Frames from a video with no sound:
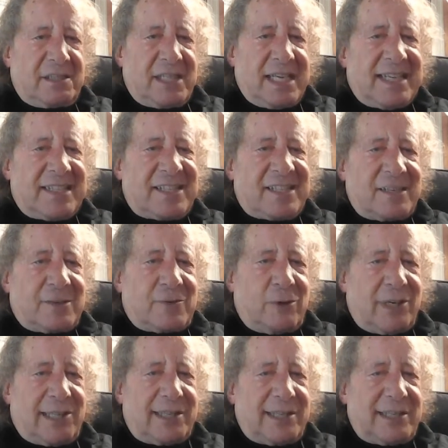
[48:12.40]
That's the
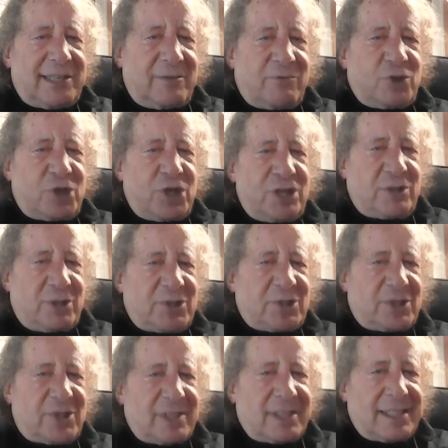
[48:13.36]
quality of
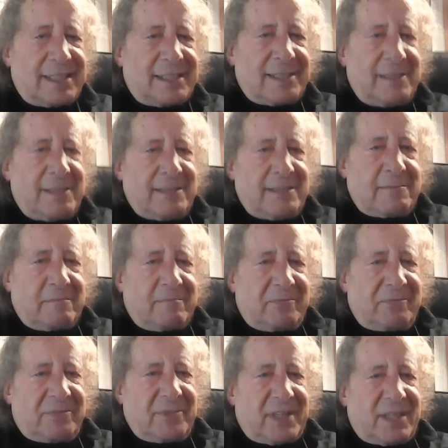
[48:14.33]
genius
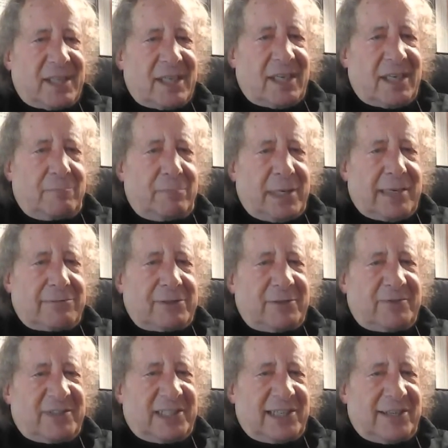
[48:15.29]
of Bob
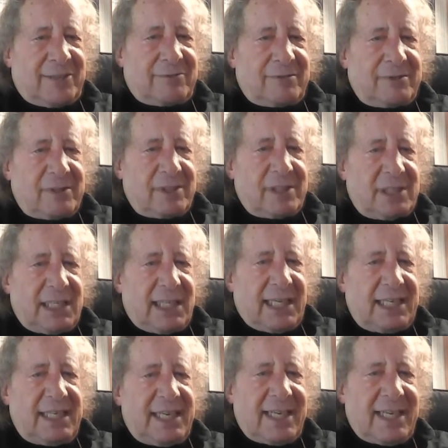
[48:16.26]
Cavallo.
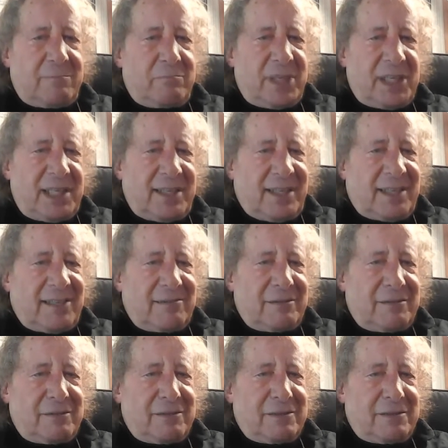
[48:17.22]
And he had me,
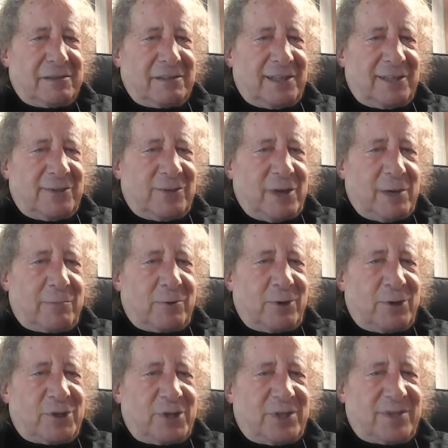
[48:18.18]
a
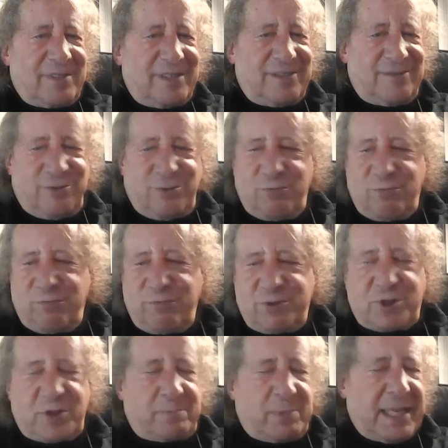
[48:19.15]
person who
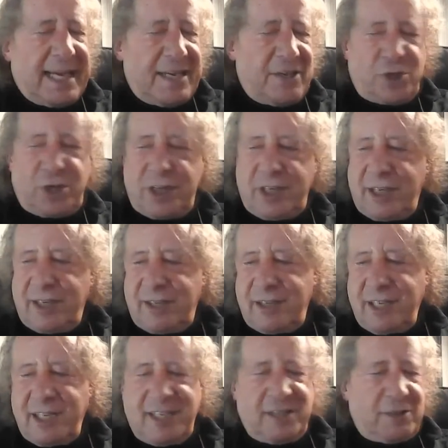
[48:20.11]
splashed
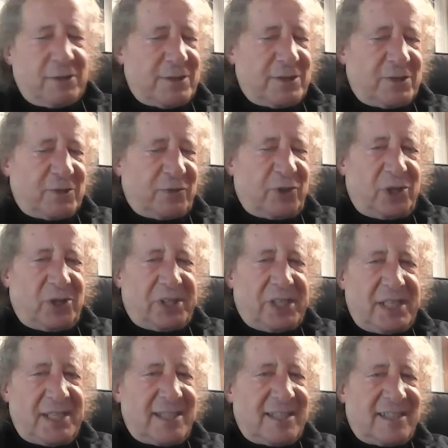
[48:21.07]
into this
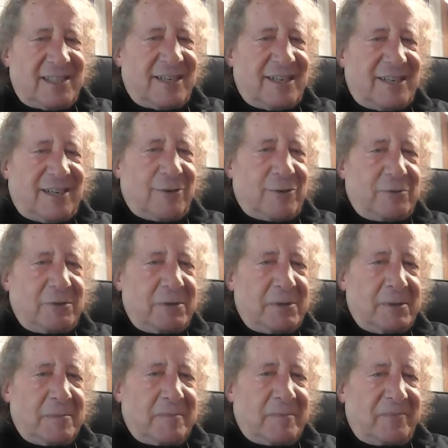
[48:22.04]
field he didn't know
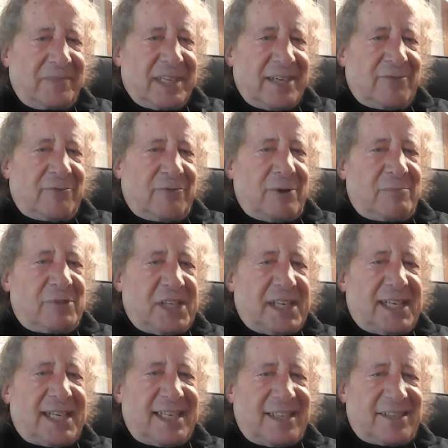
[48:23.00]
from
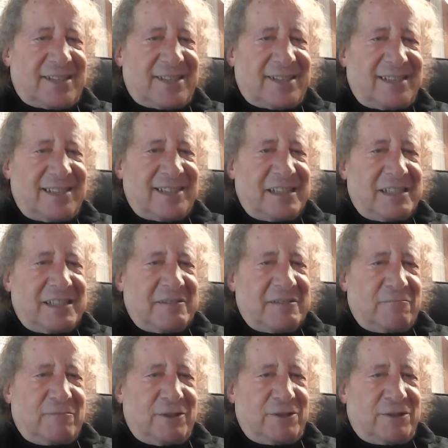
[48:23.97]
science,
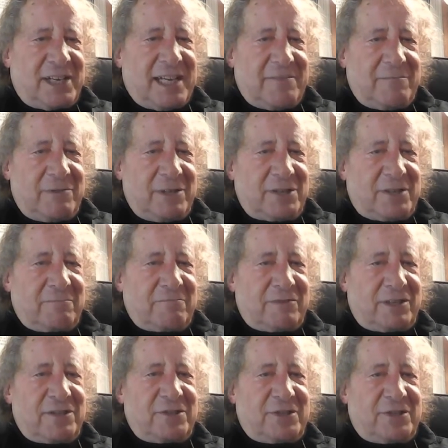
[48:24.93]
which gave me
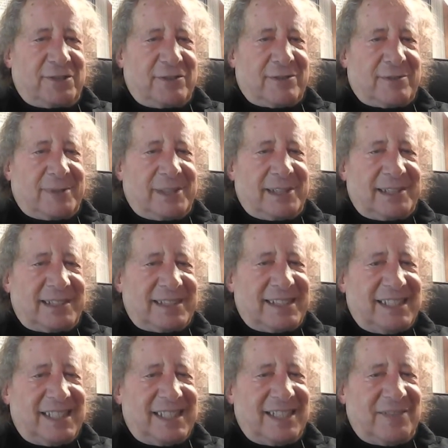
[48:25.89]
some considerable
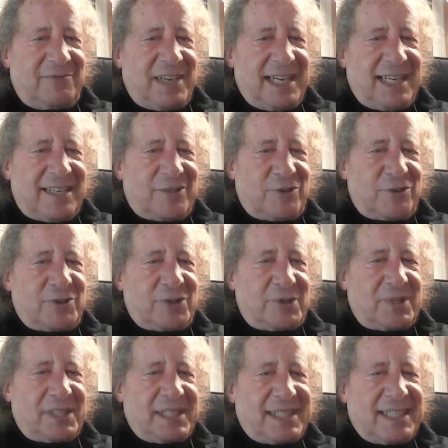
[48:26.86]

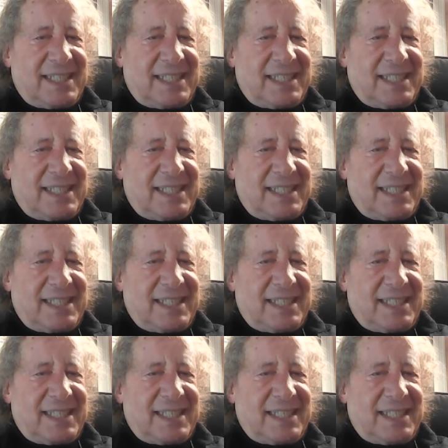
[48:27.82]
advantages.